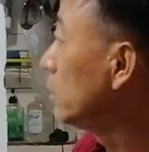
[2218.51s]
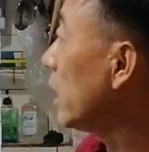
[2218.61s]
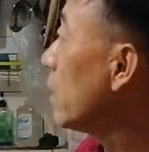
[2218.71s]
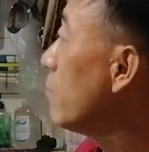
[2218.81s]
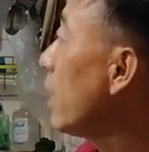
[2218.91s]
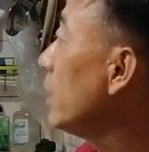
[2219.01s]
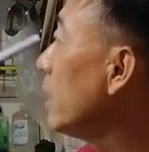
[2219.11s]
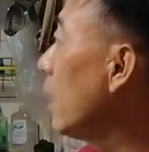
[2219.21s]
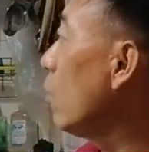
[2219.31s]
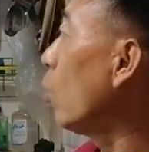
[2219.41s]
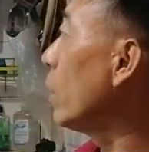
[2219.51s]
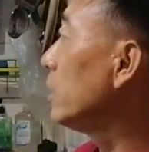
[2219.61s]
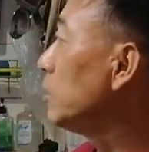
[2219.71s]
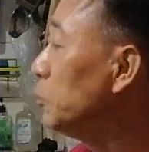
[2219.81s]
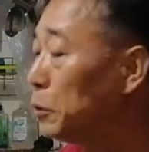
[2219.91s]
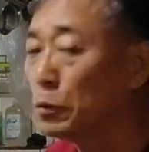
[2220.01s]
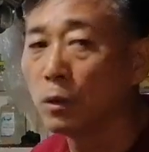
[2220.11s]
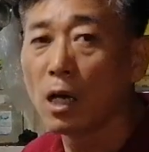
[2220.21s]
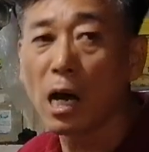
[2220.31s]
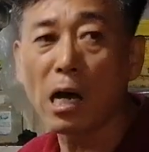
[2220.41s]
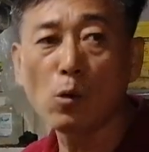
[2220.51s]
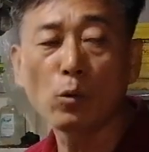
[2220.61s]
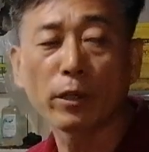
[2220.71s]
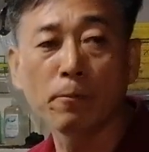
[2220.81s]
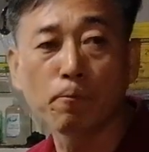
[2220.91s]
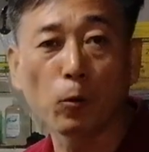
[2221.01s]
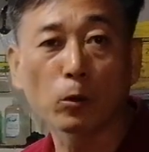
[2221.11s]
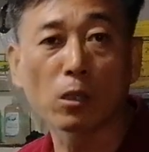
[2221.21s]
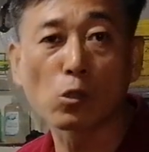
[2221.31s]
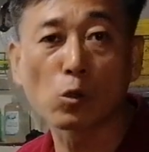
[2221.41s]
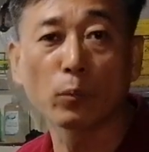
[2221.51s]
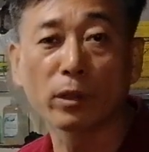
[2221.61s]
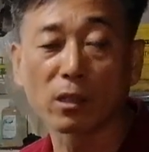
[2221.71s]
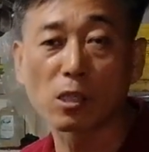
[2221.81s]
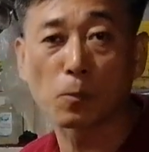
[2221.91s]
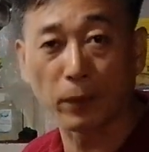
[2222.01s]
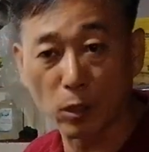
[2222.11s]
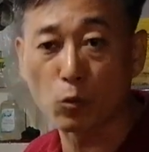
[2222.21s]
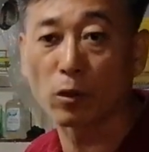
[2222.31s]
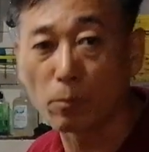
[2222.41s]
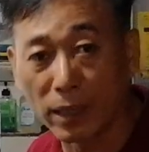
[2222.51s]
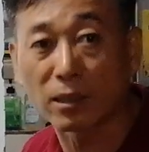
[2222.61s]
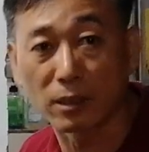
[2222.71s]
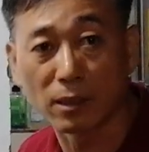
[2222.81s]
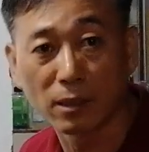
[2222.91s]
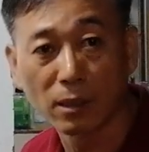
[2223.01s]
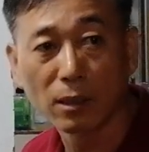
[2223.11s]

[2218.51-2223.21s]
Nehemiah already knew how importance of the spiritual battle.